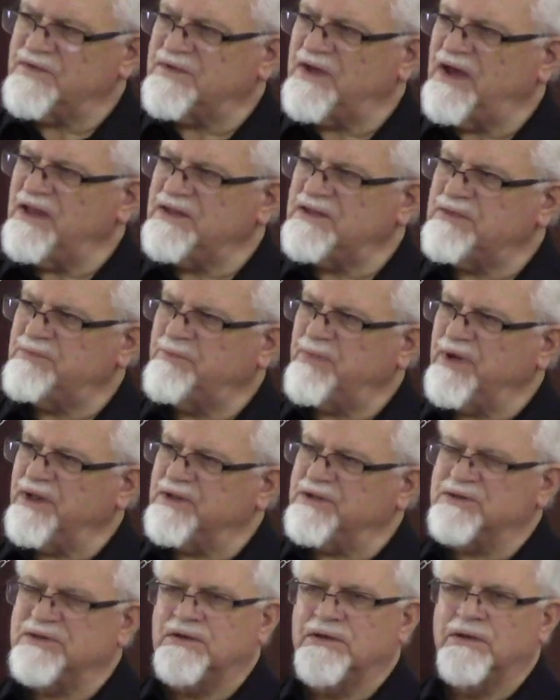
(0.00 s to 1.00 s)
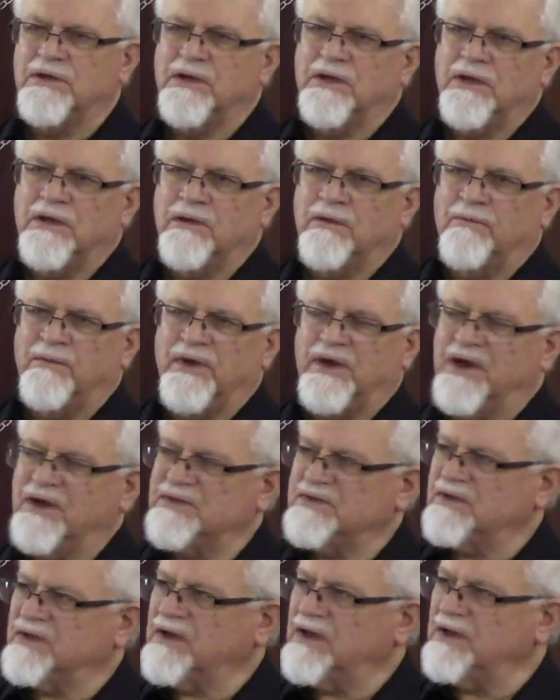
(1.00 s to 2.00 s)
hate speech
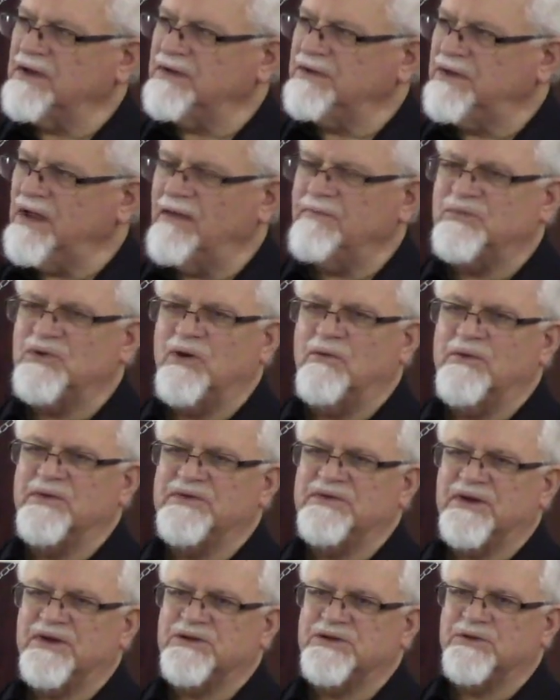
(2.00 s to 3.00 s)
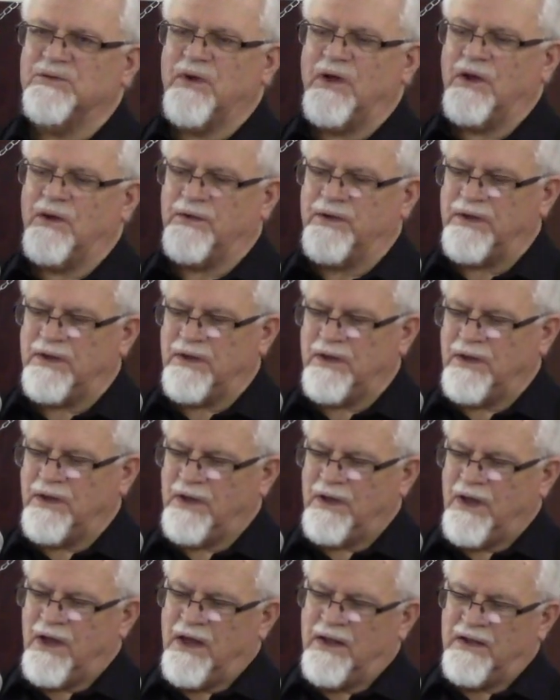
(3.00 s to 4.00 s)
because it condemns homosexuality,
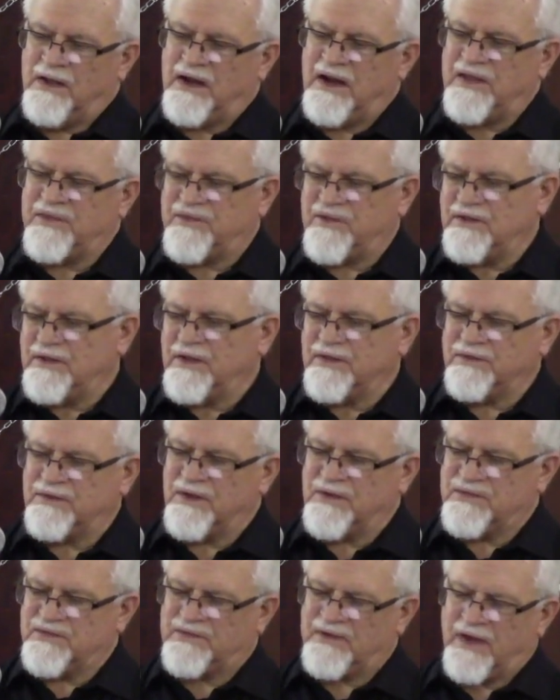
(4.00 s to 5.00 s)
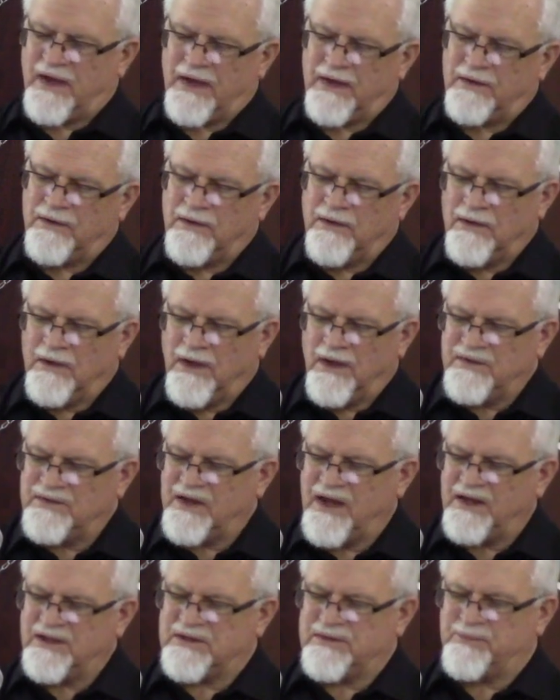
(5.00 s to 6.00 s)
and anything that does that is
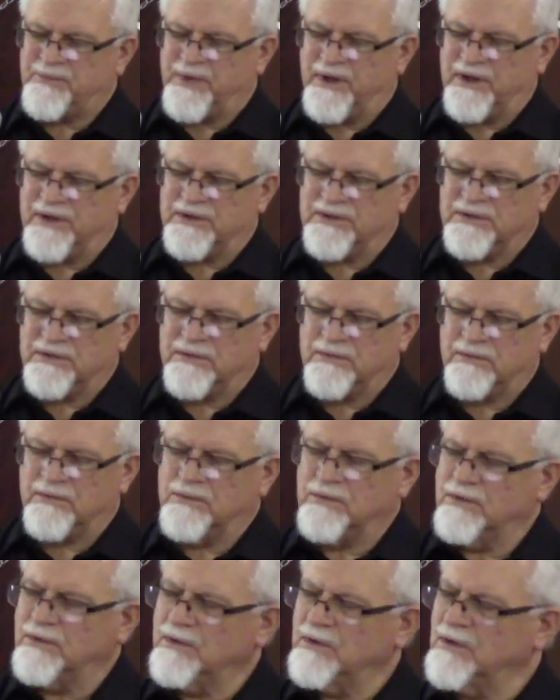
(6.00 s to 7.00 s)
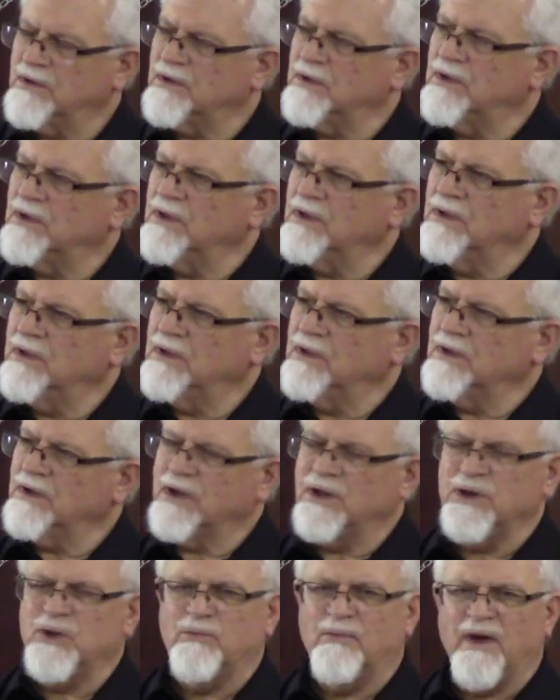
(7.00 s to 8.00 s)
hate speech.
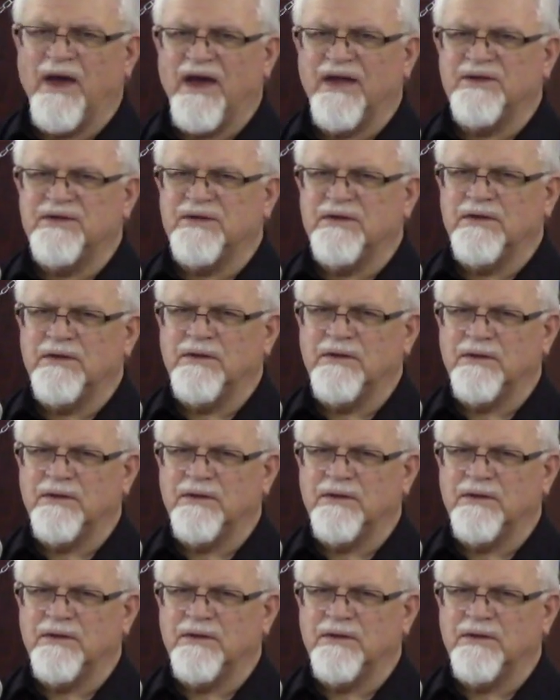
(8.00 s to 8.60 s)
Can you imagine?